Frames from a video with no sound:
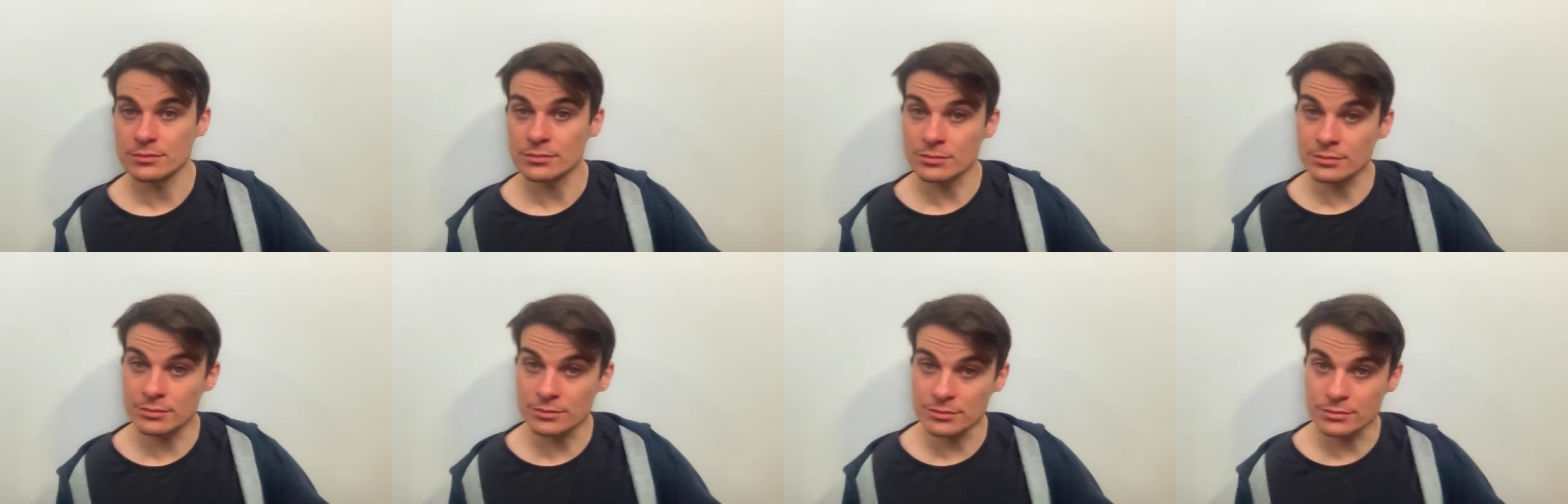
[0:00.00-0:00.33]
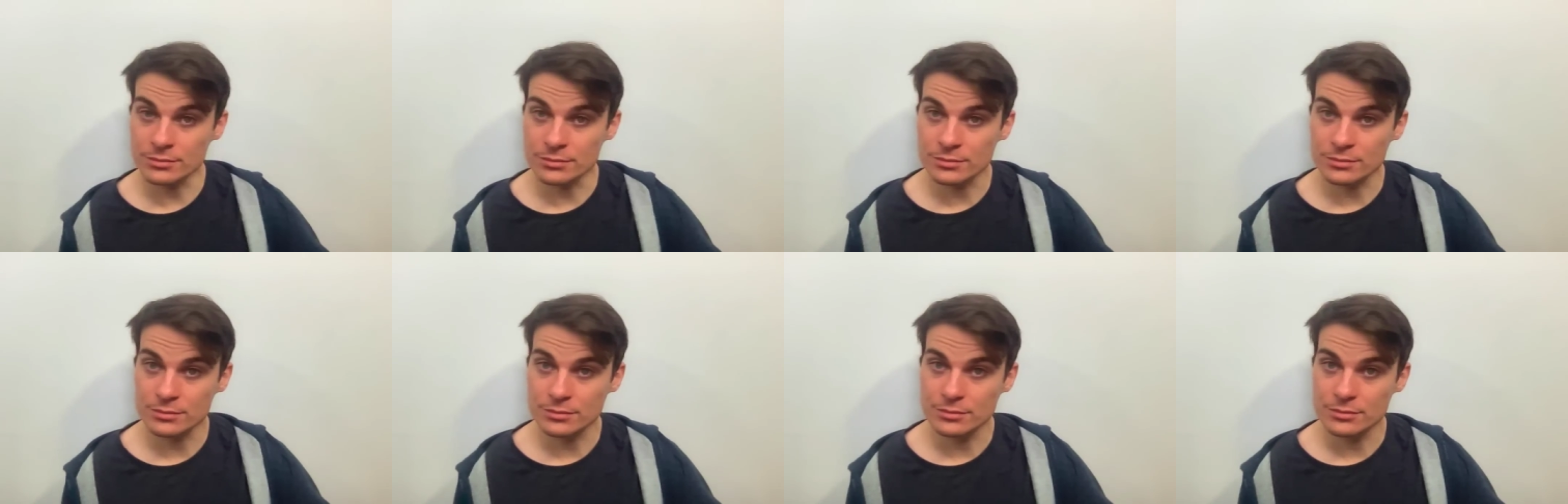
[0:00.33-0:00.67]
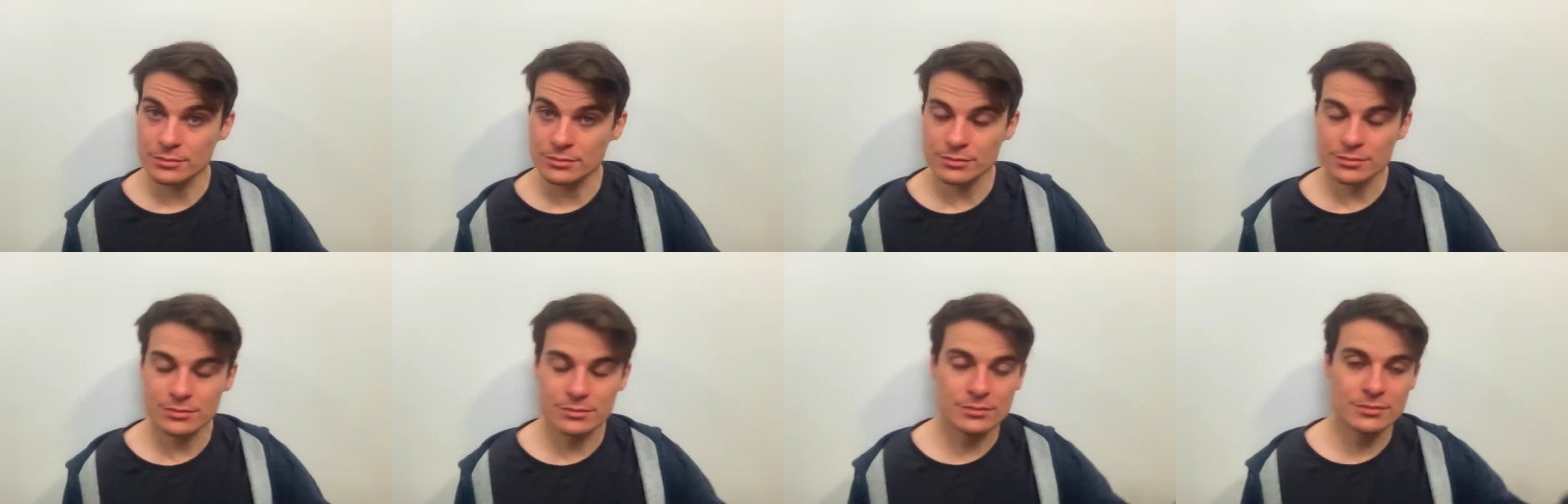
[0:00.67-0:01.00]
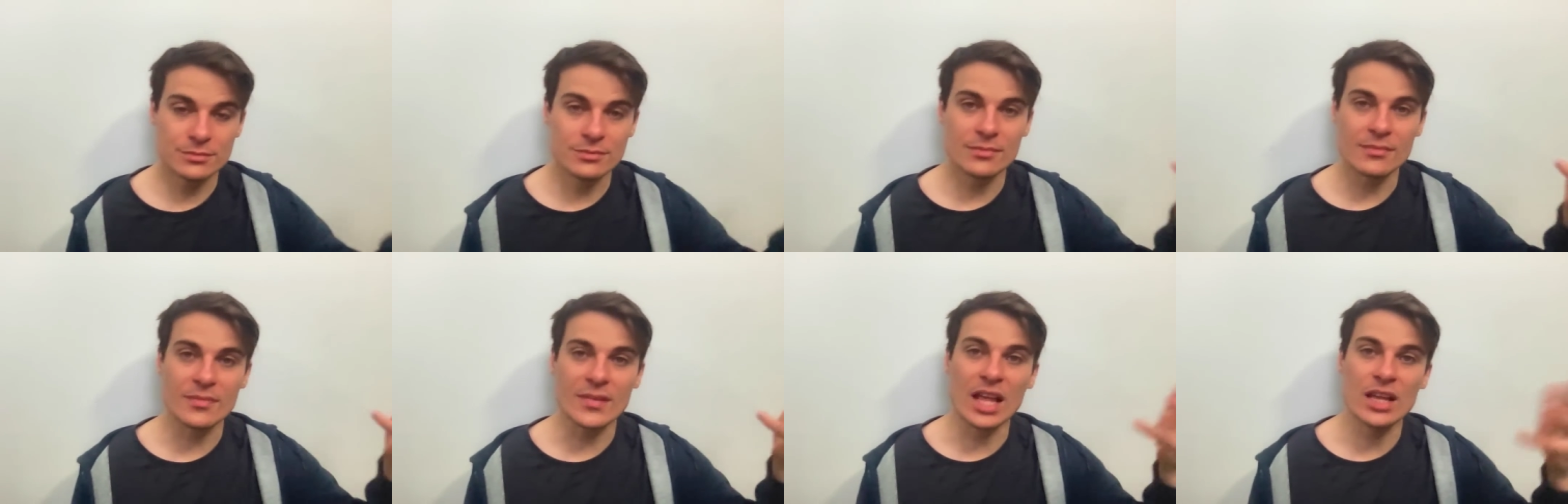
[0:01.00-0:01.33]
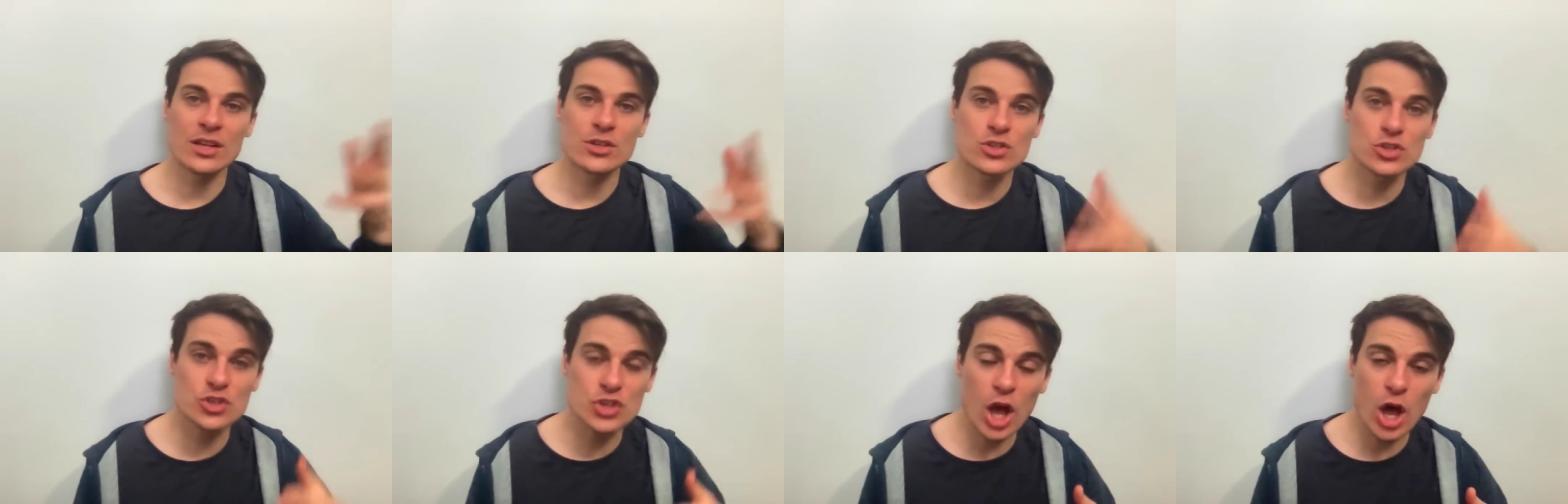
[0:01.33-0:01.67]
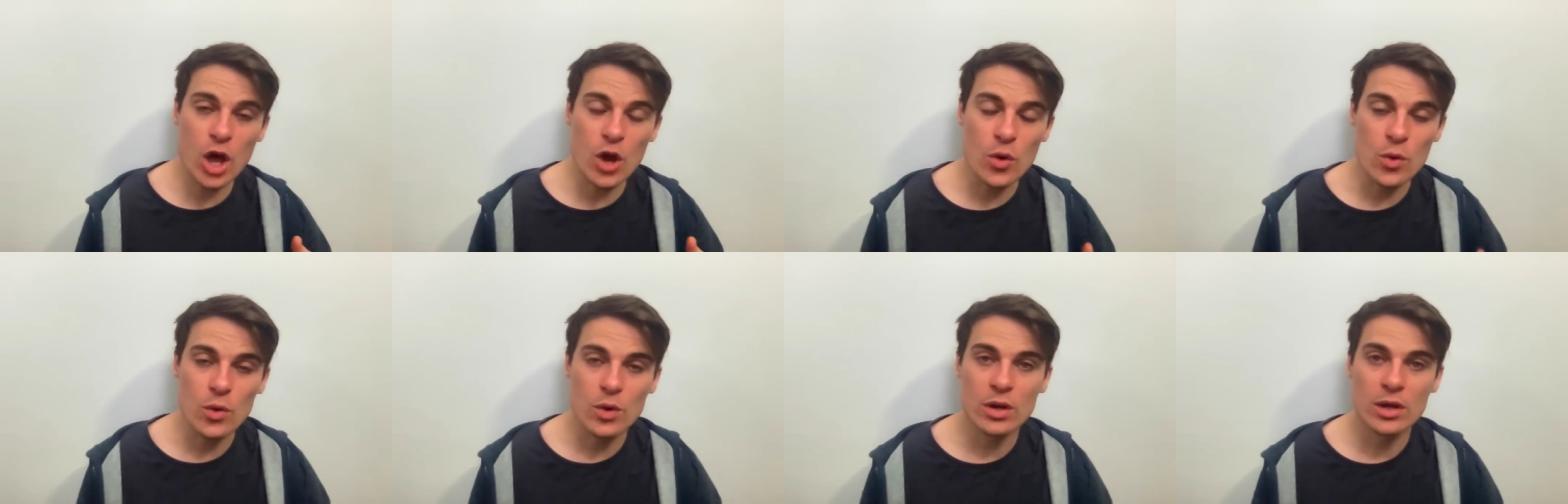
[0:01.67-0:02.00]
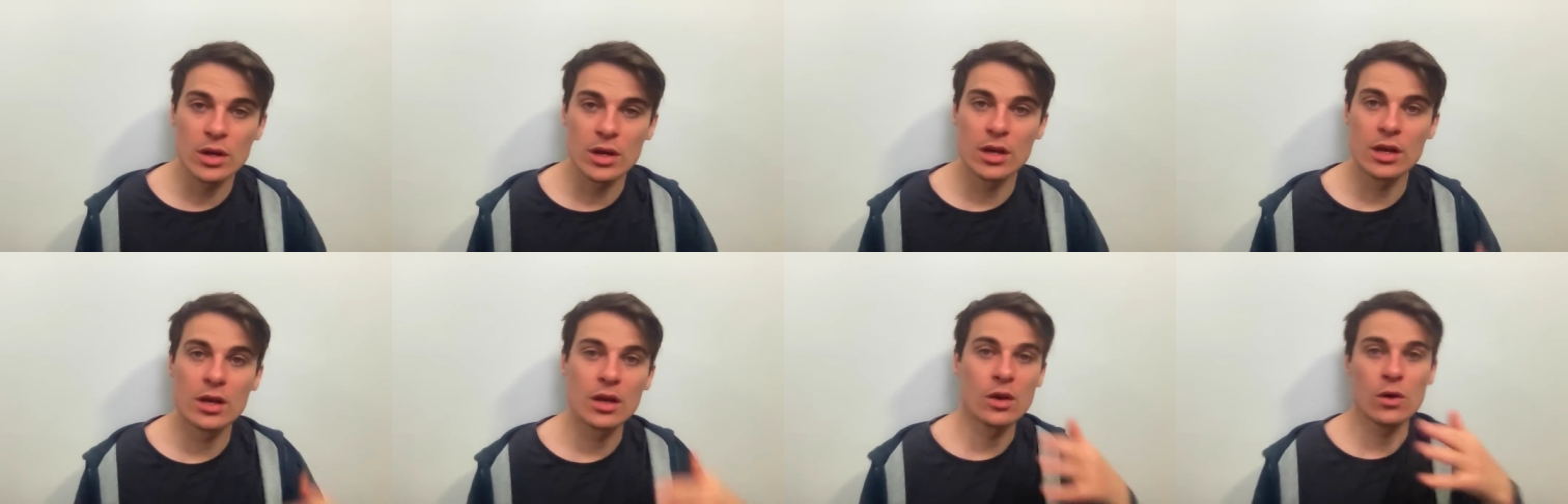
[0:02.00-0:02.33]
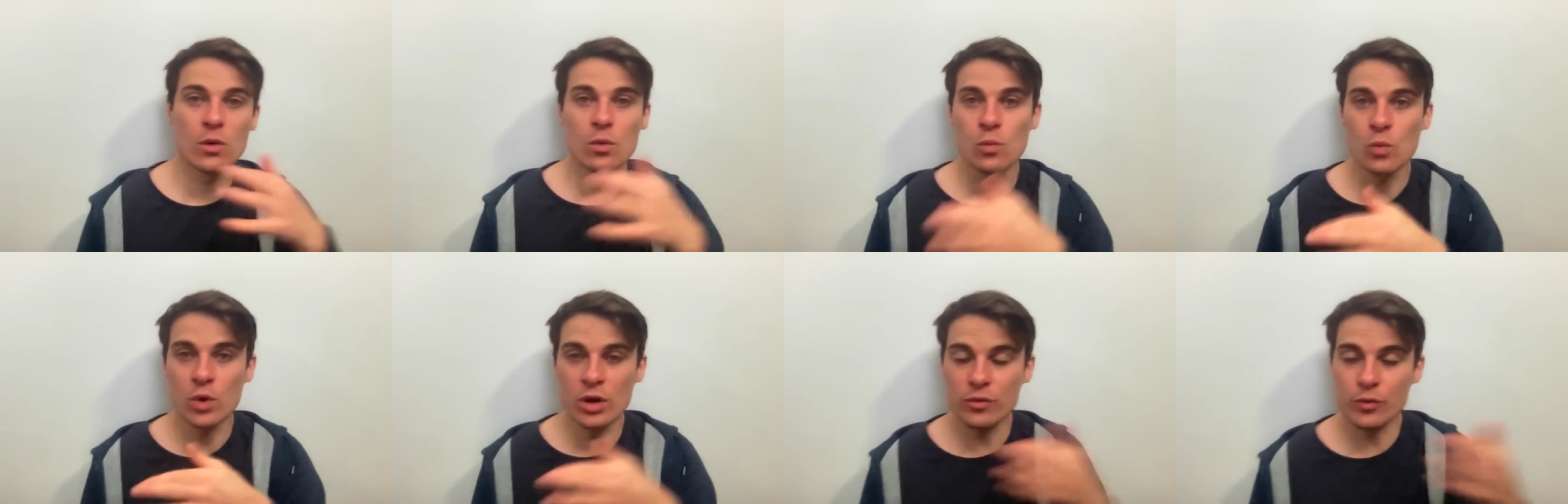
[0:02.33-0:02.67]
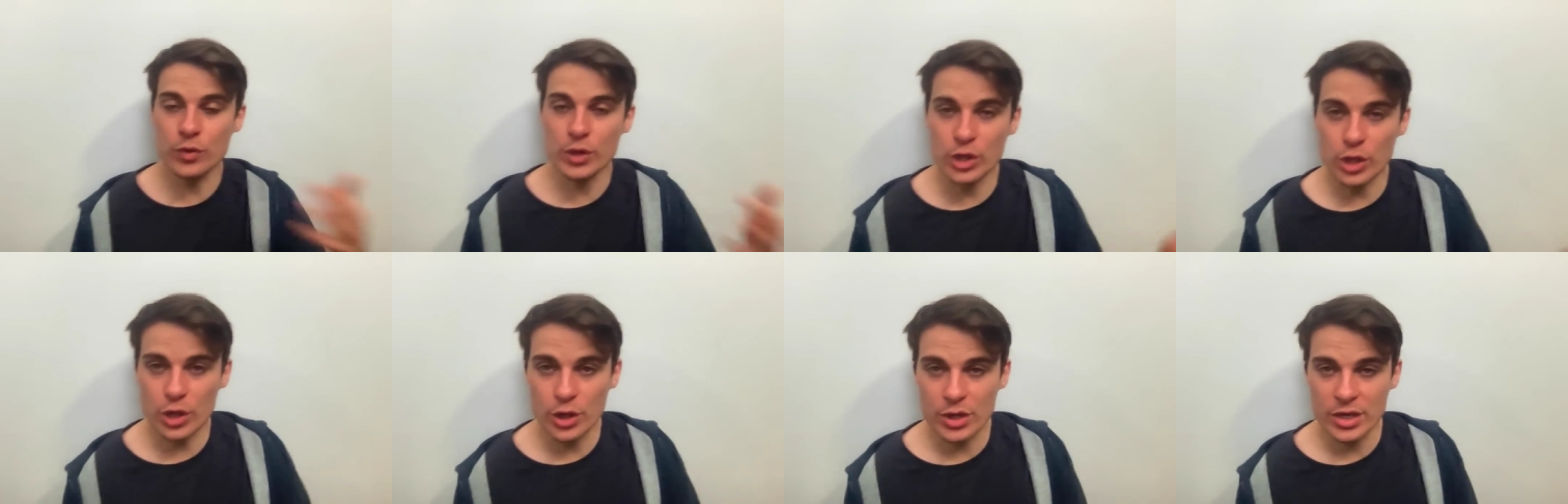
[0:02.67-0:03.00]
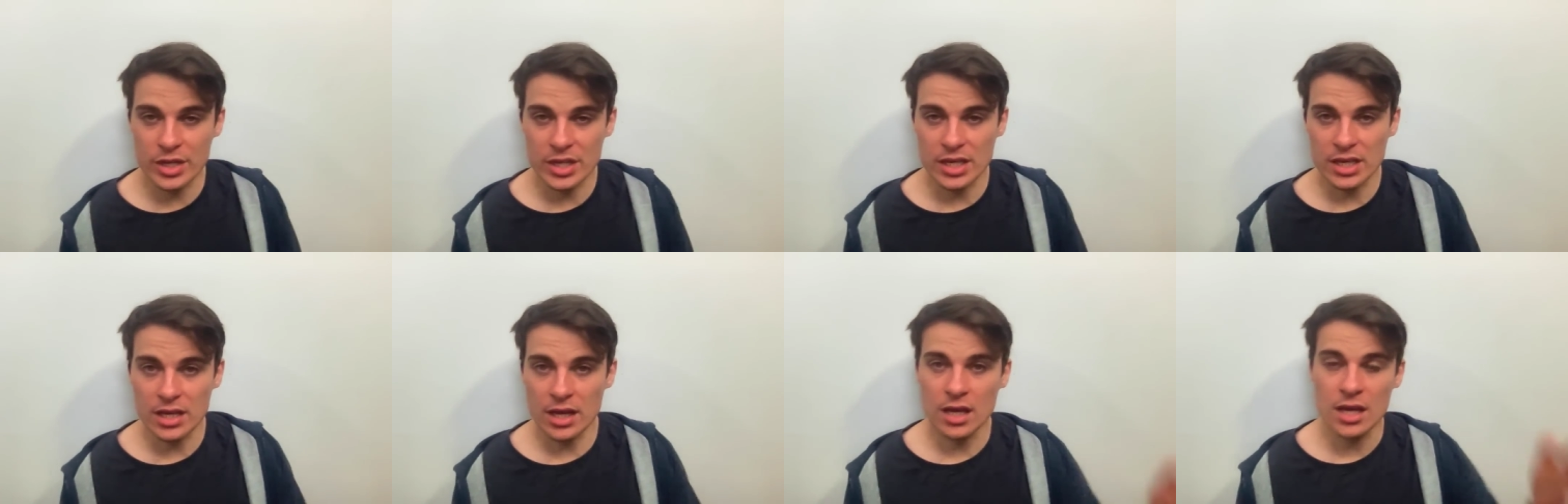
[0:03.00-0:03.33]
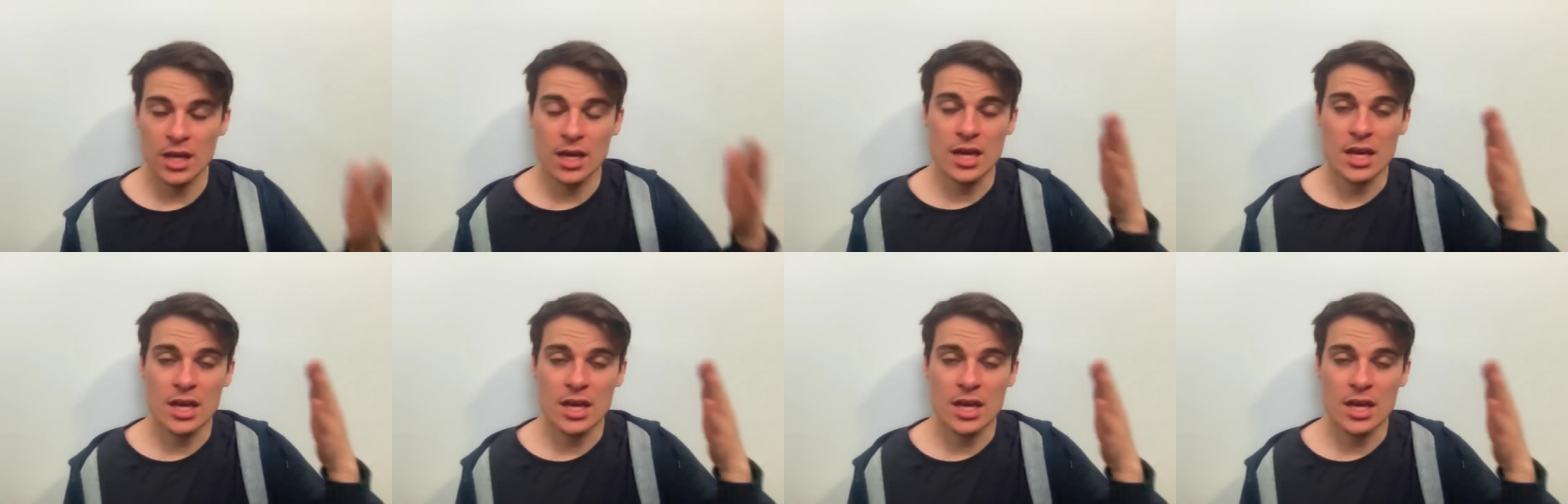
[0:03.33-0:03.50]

Hmm. So, what have we learned here?